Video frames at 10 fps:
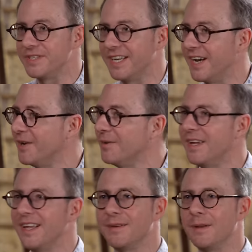You know,
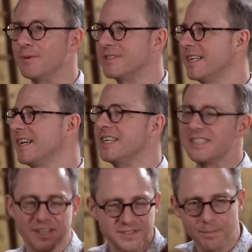people said, oh, he's
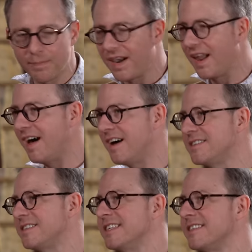lost the
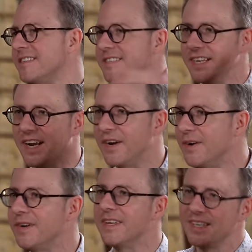plot. This is, you
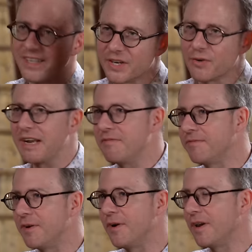know, the great
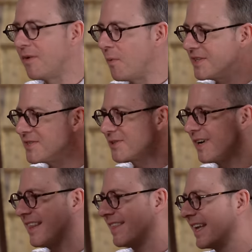fall of a once
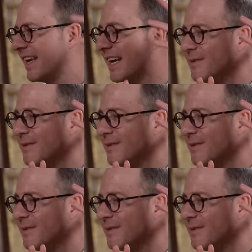great thinker.